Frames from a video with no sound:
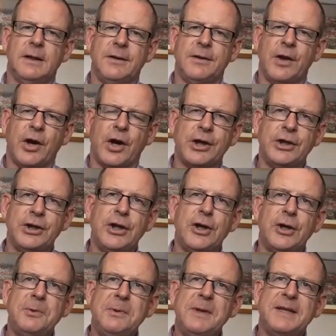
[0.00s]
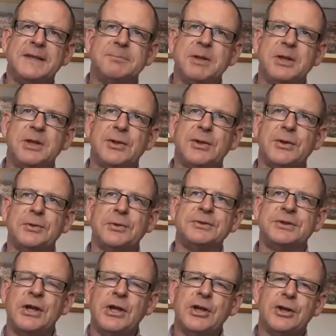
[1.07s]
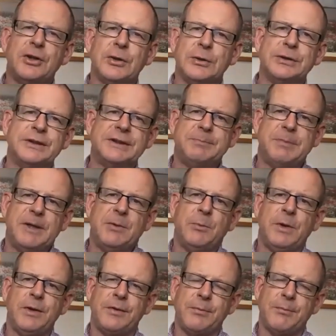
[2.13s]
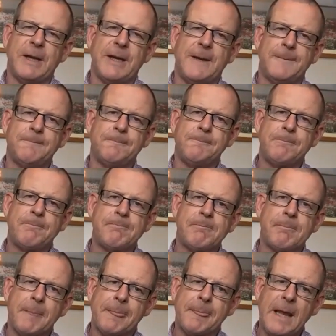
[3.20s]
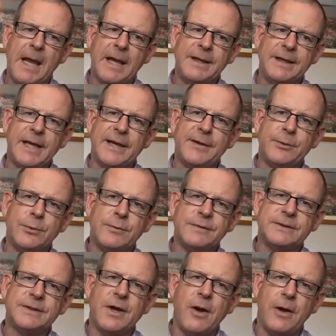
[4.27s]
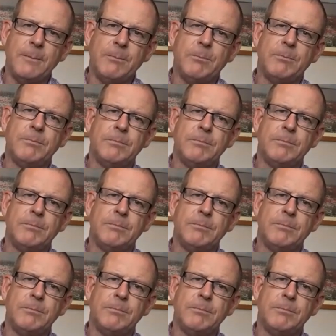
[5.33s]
that I know it's because God has been with me. And yet all the time,